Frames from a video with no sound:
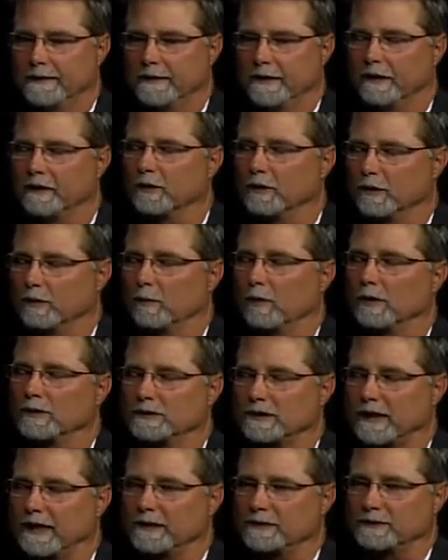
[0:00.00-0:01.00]
under the
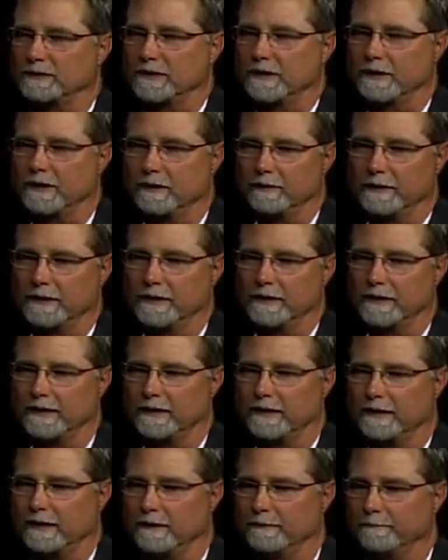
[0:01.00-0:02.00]
worst case scenario,
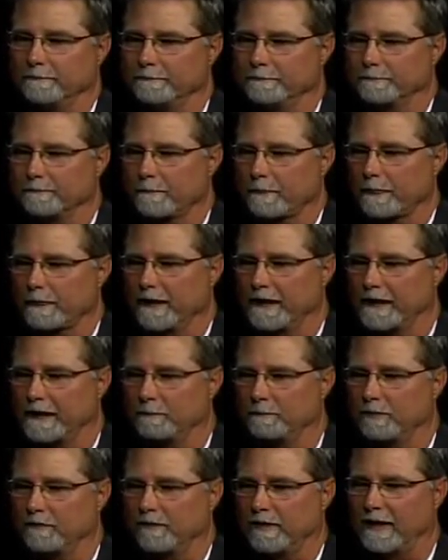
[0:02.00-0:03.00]
it can
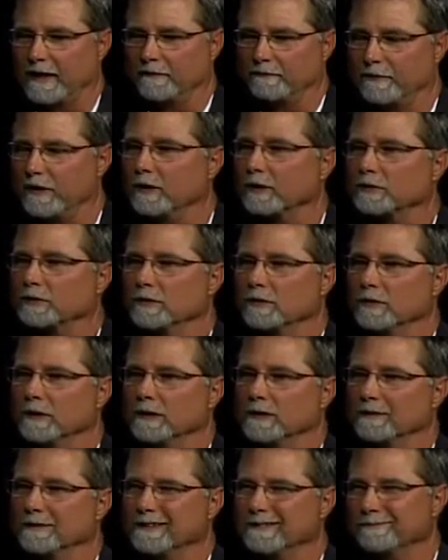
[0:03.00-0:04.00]
provide functional
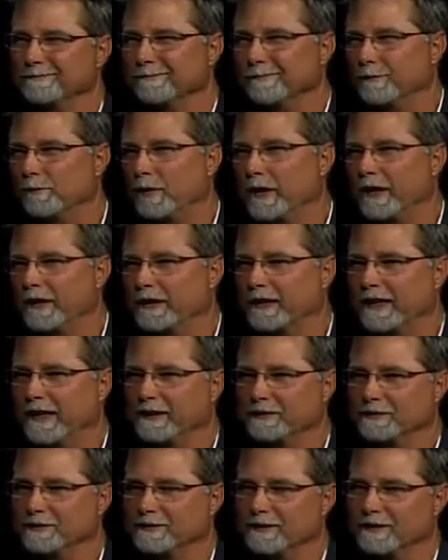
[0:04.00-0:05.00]
and in rare
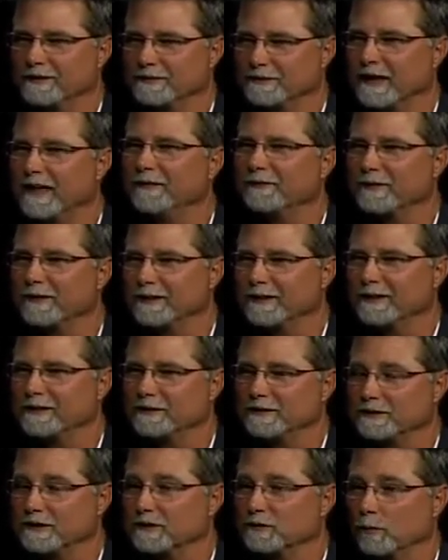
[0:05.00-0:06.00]
cases unsafe
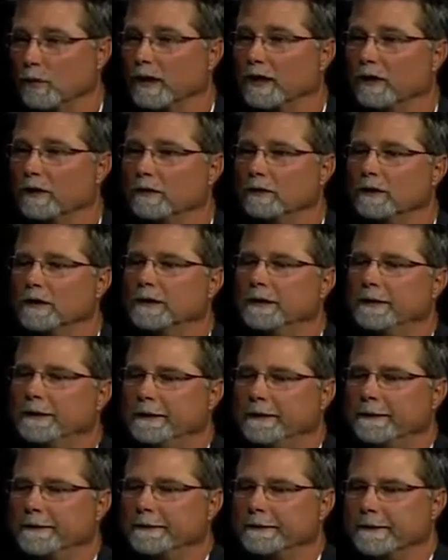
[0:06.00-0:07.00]
conditions as well.
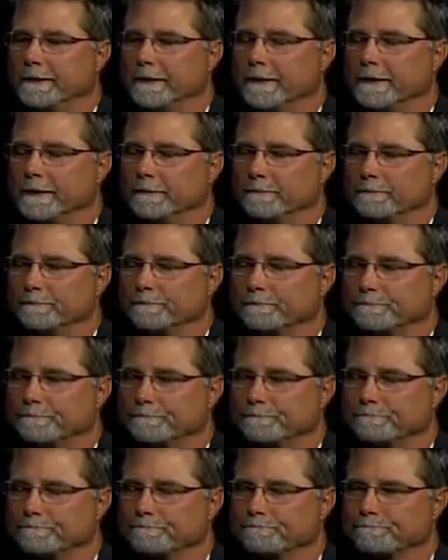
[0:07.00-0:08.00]
Okay, so
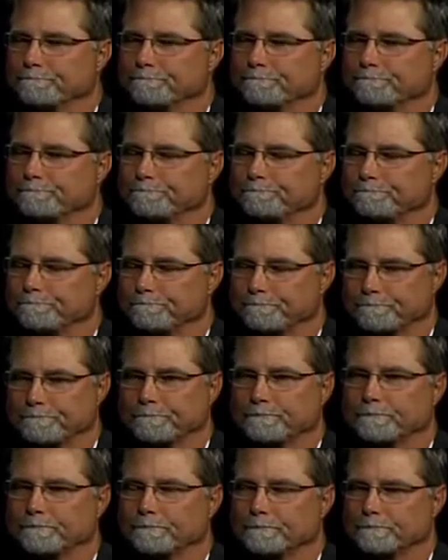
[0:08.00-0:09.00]
it's something that we need to
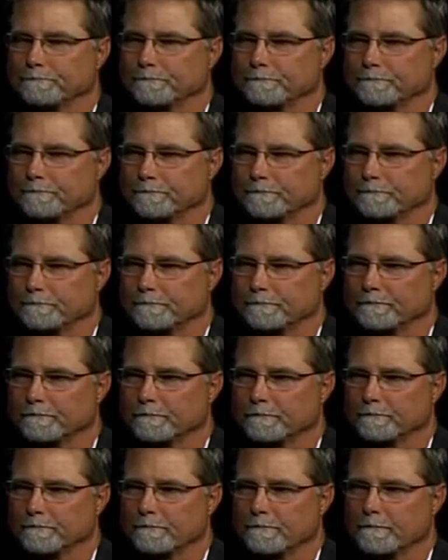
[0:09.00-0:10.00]
be aware of.
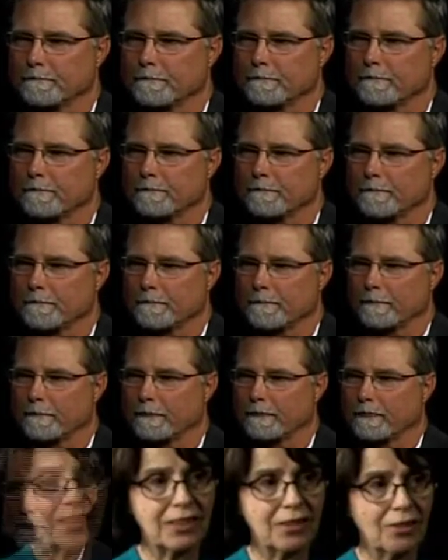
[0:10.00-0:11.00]
And what you just said, I
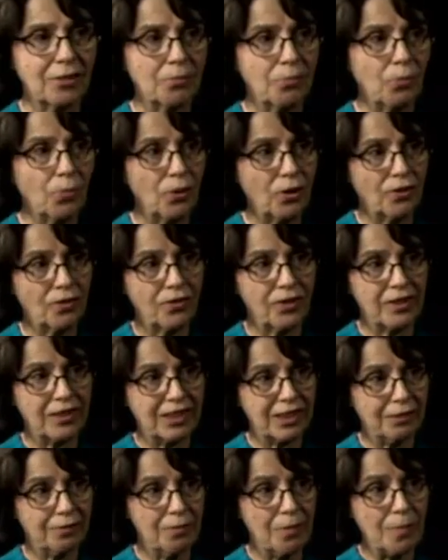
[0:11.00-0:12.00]
think, is so important for us
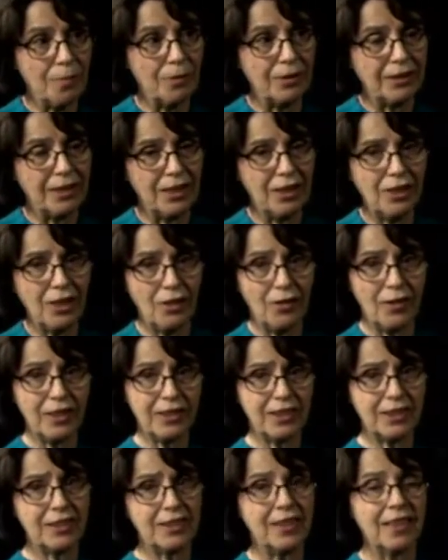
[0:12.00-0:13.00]
to remember is that, you know,
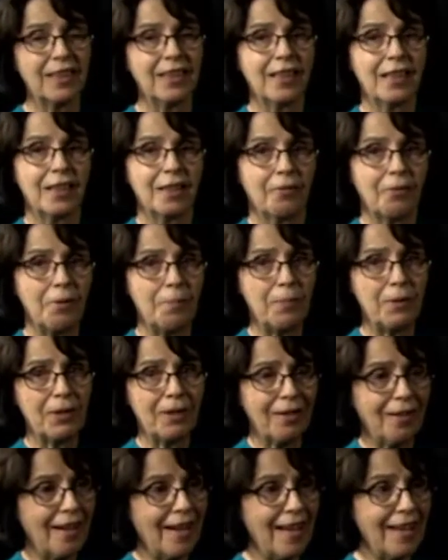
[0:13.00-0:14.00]
we built
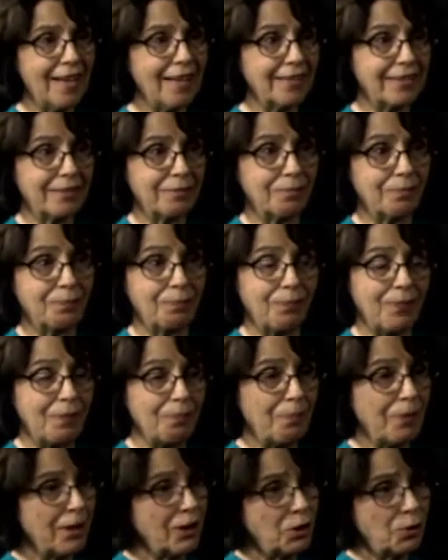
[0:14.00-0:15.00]
our house,
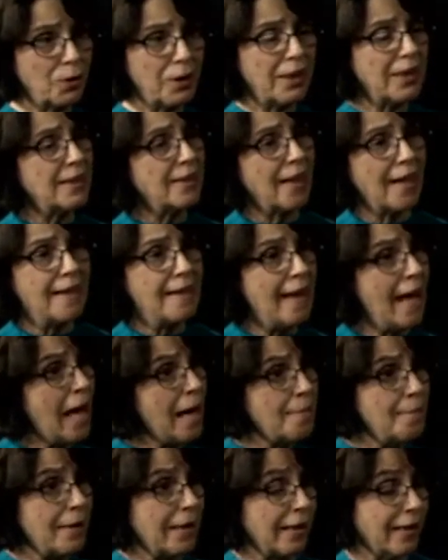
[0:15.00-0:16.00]
but it's really a
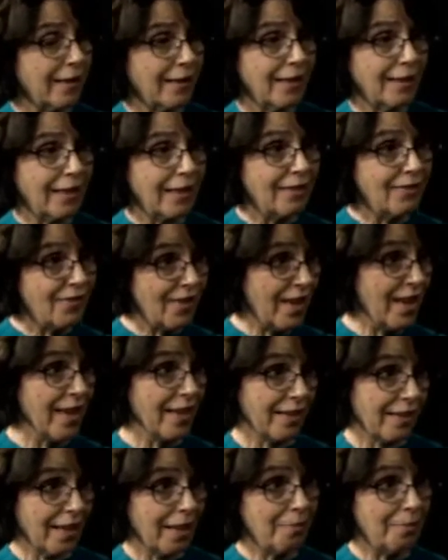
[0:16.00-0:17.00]
dynamic
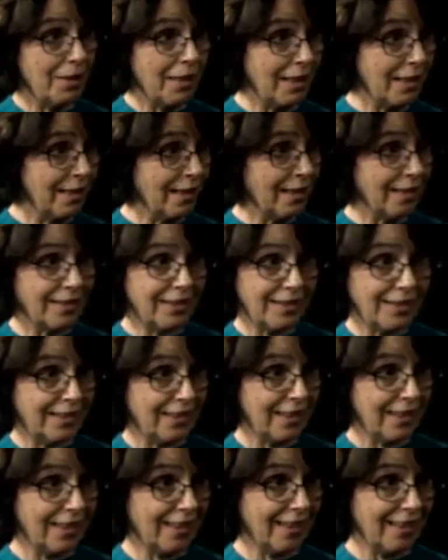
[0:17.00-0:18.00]
event. I mean, it's
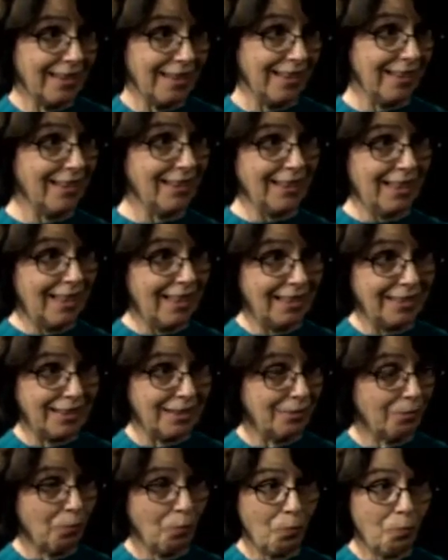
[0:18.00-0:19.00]

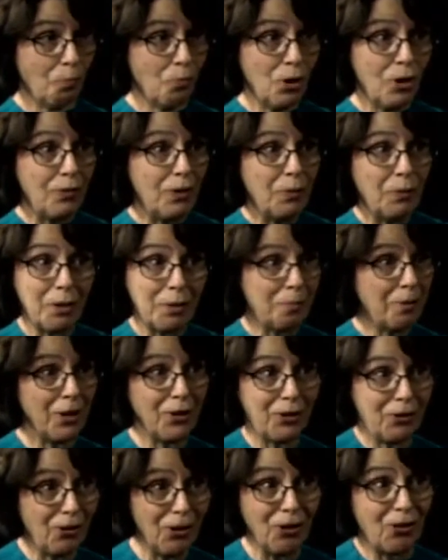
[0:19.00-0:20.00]
moving with
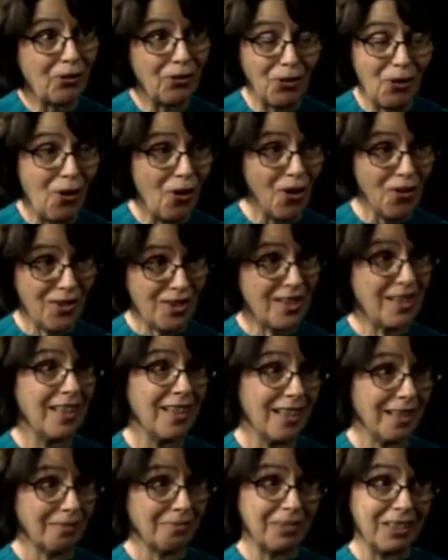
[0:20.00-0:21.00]
Mother Earth all the time.